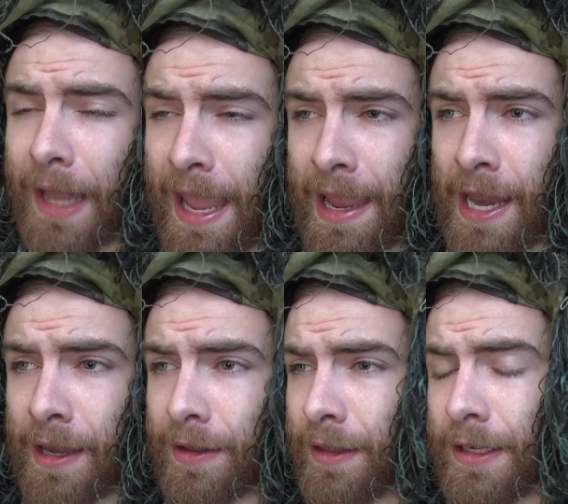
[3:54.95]

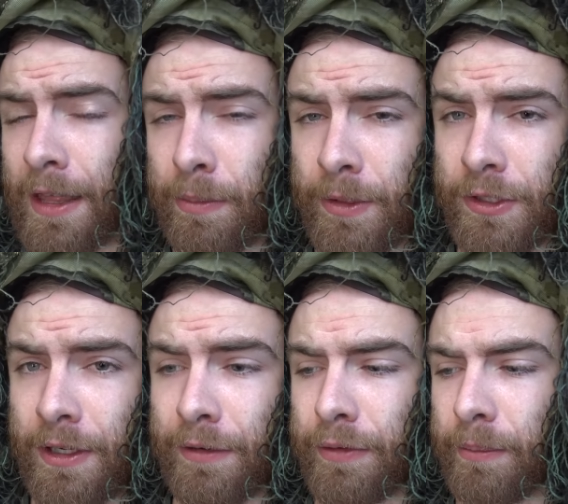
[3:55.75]
and the death
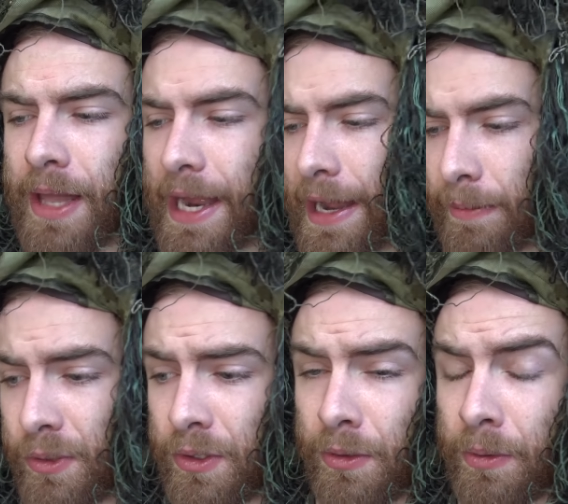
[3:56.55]
machine from Black
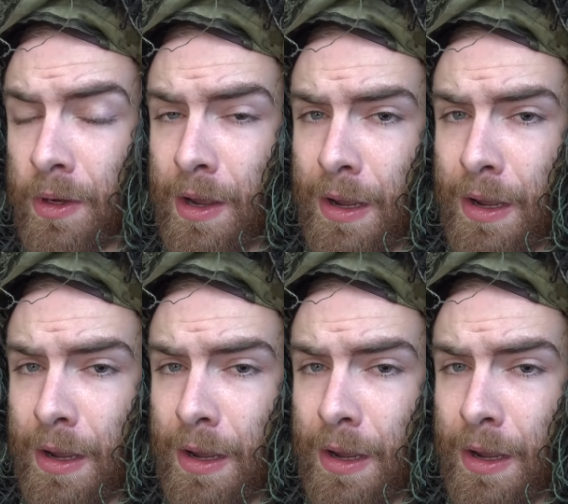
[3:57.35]
Ops 2